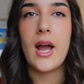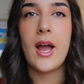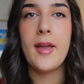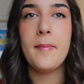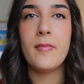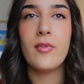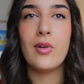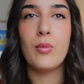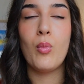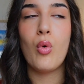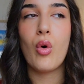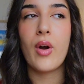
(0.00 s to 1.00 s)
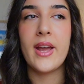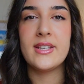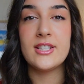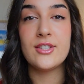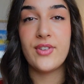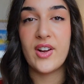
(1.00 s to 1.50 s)
I'm more
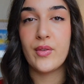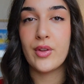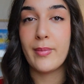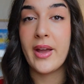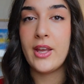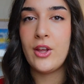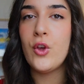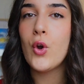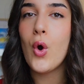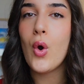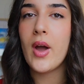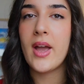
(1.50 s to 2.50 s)
identified with my ego,